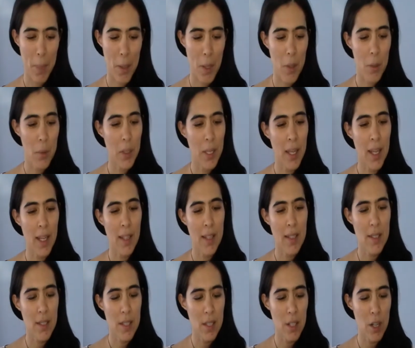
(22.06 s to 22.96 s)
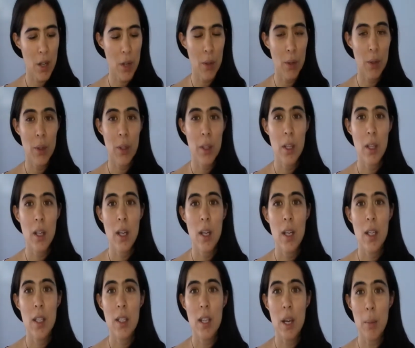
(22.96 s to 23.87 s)
Okay, so
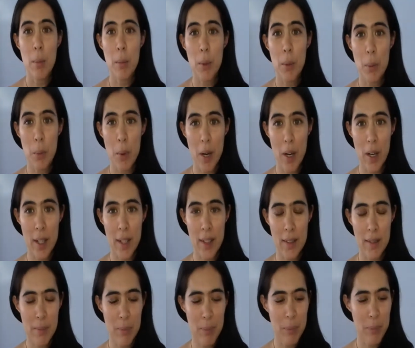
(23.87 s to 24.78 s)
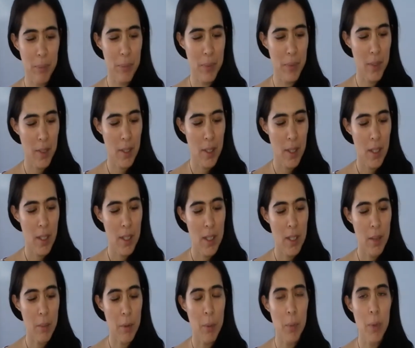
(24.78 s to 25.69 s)
number one,
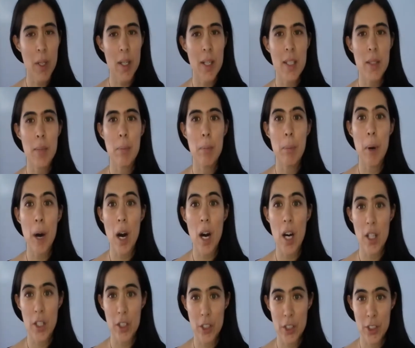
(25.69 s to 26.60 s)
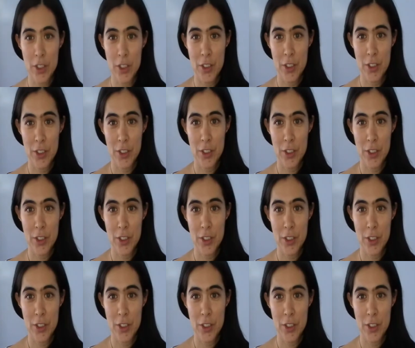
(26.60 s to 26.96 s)
number one is bottle.